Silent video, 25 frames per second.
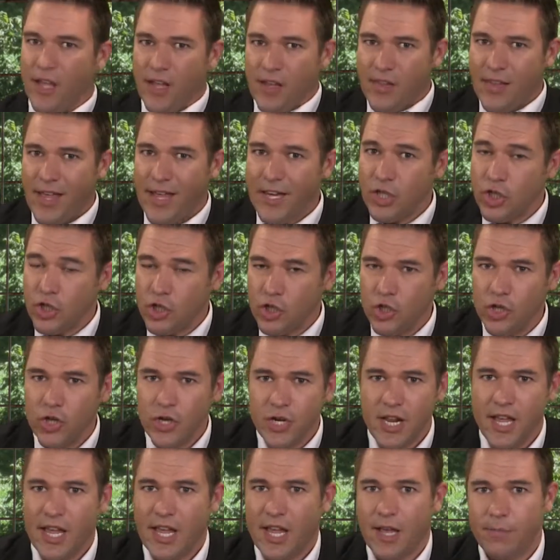That
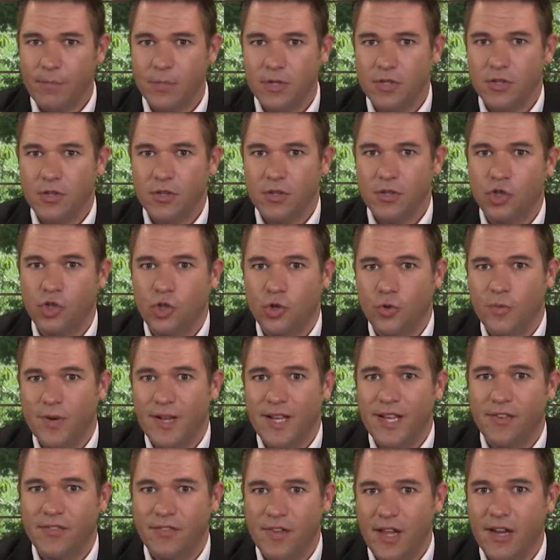should happen to the
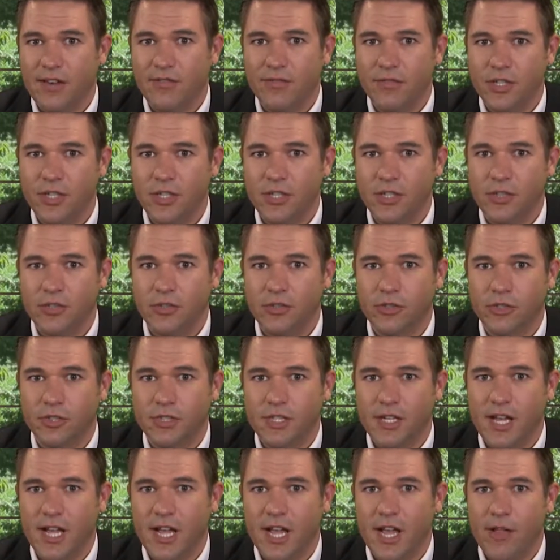giraffe every single
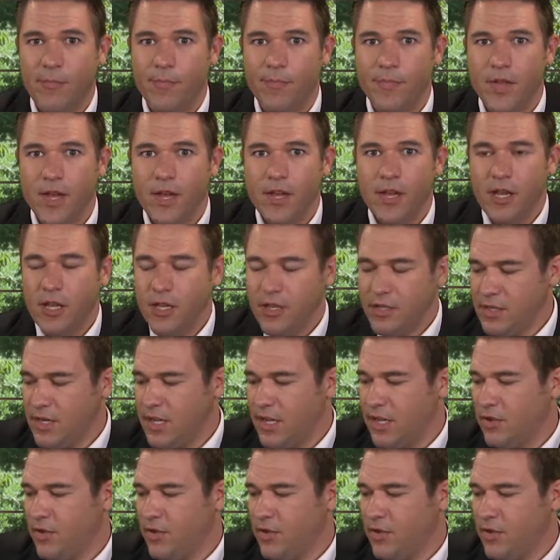time. Now